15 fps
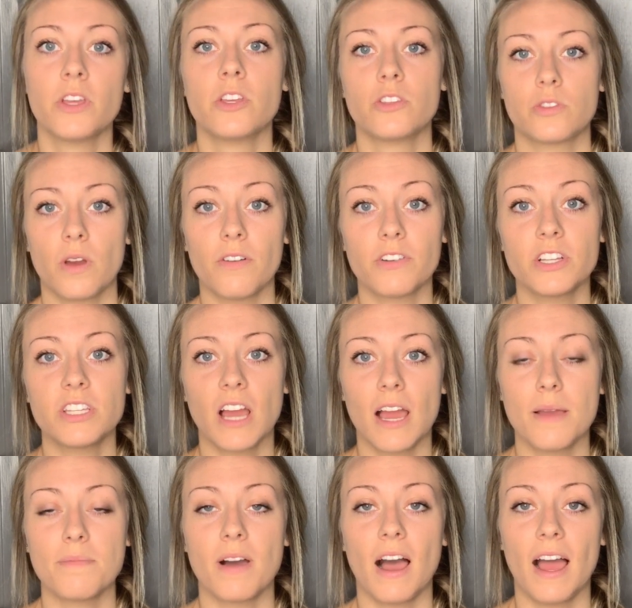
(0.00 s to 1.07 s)
So every
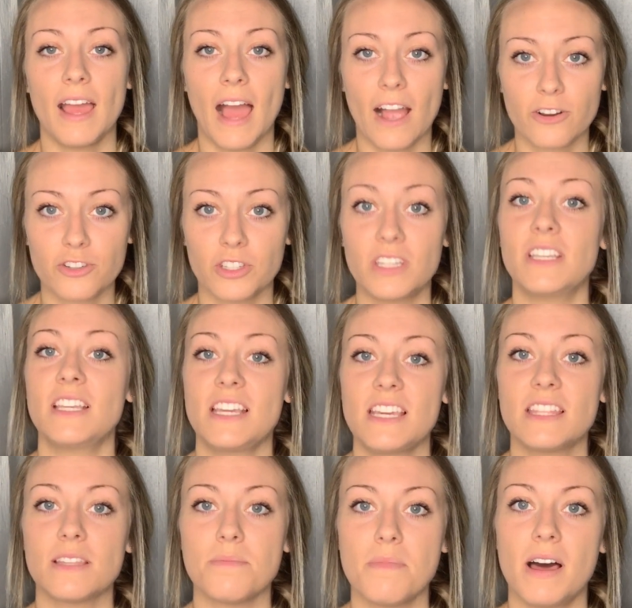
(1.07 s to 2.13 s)
time I actually
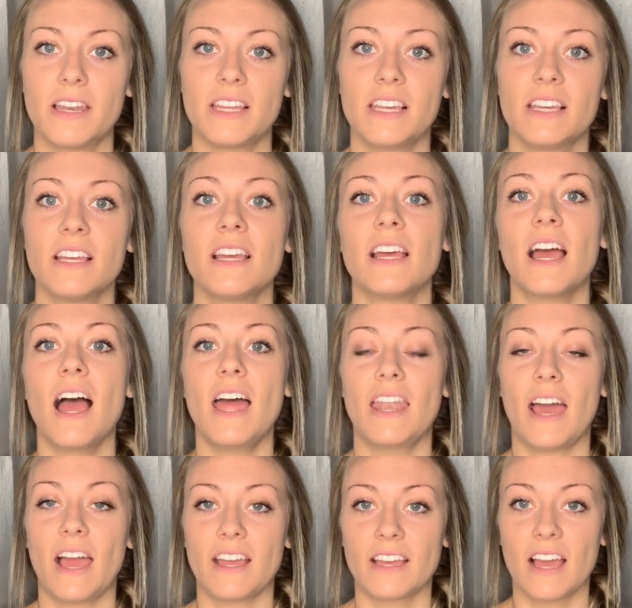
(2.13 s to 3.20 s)
need the money and
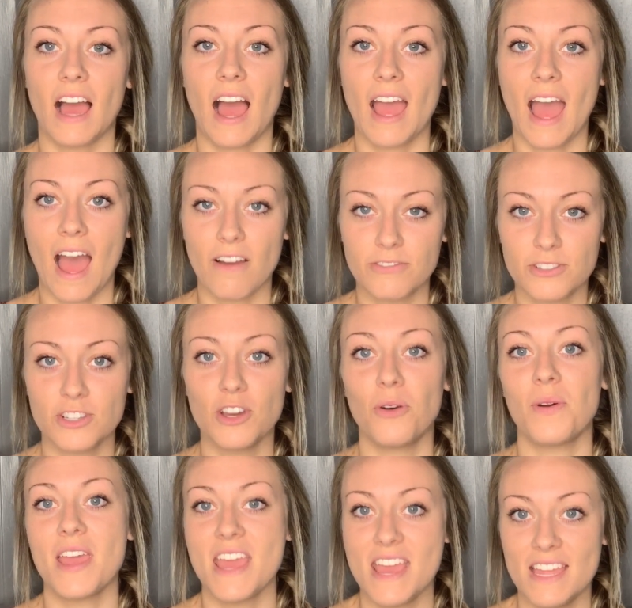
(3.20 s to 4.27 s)
I have to go
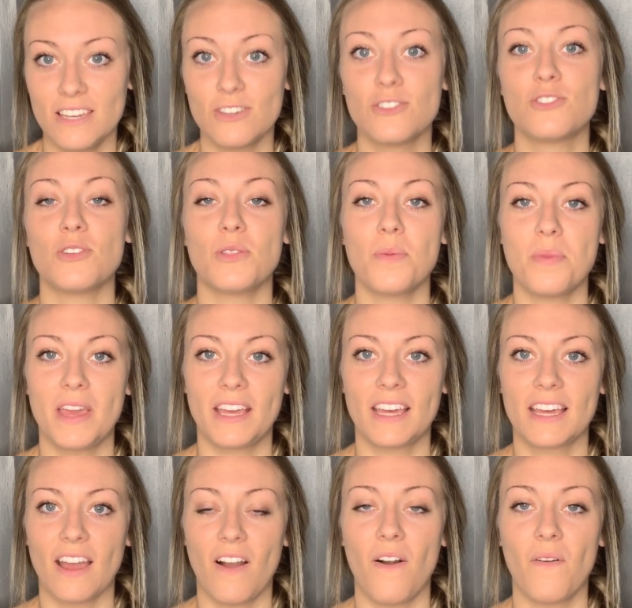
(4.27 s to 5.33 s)
into the bank
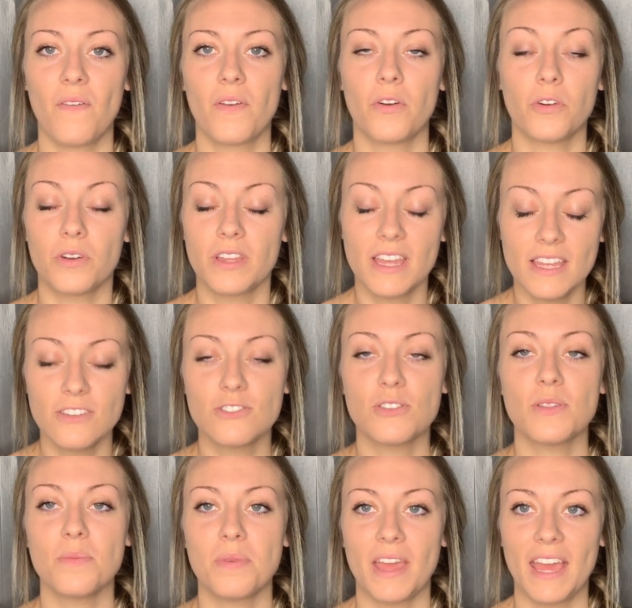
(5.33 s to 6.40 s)
account or into
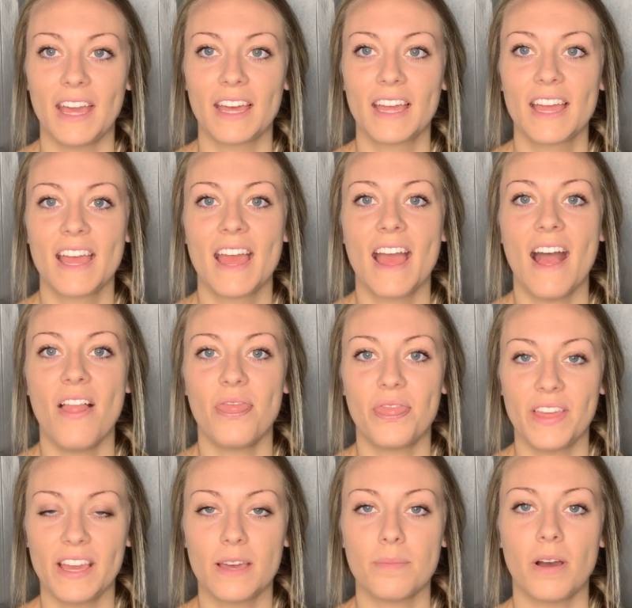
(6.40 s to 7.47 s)
the bank and
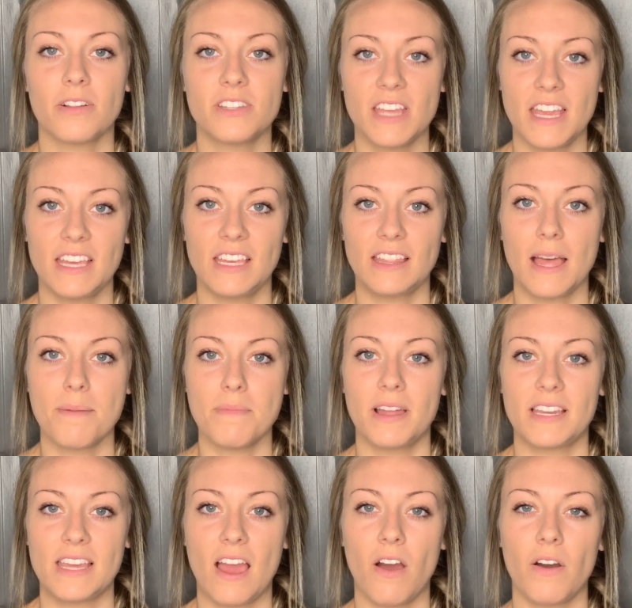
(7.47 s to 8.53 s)
think about taking that
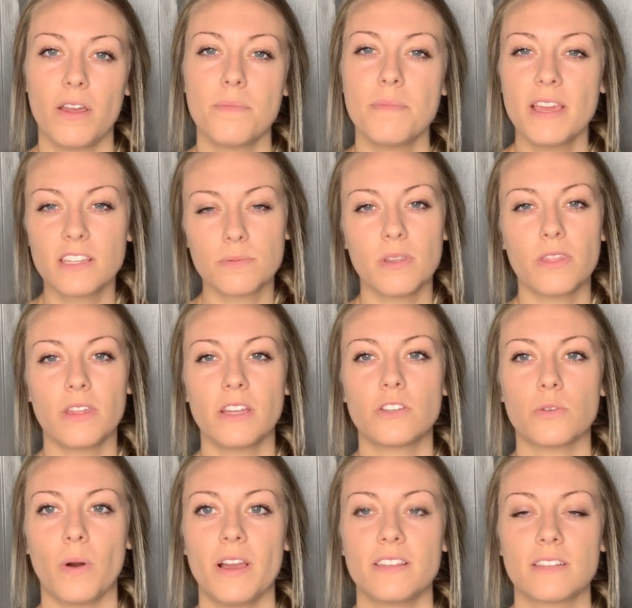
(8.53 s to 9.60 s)
money out, it makes me think
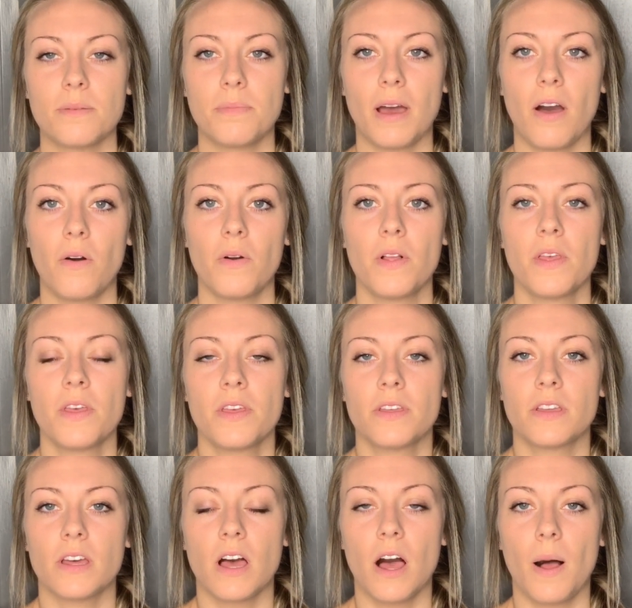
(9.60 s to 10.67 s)
twice about
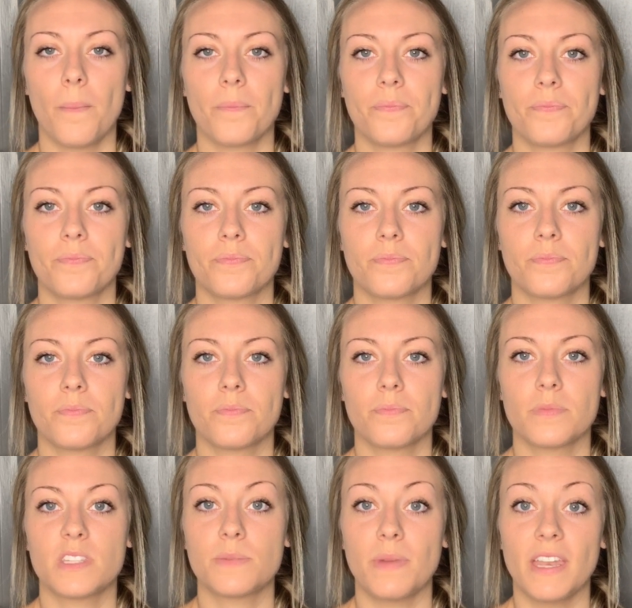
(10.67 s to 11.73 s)

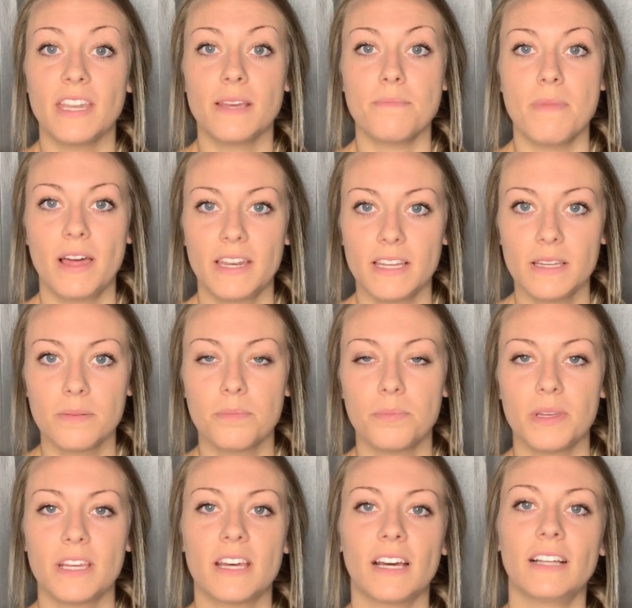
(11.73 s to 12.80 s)
spending money,
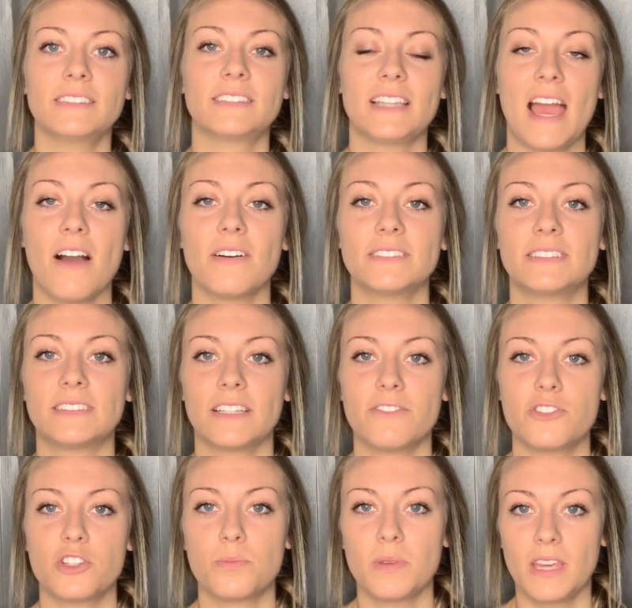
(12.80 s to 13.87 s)
because now instead of
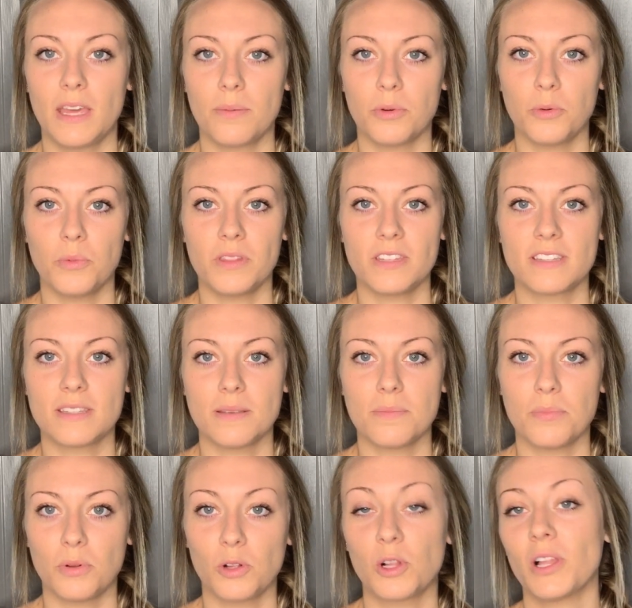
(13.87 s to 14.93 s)
just being able with a
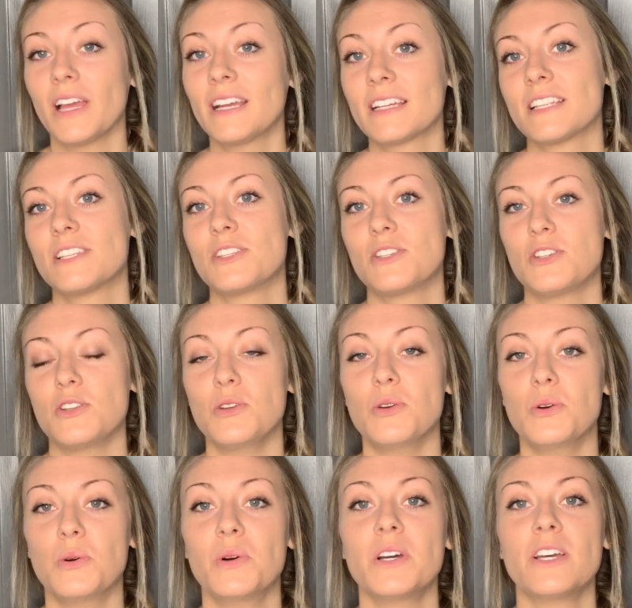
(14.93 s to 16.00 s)
simple click to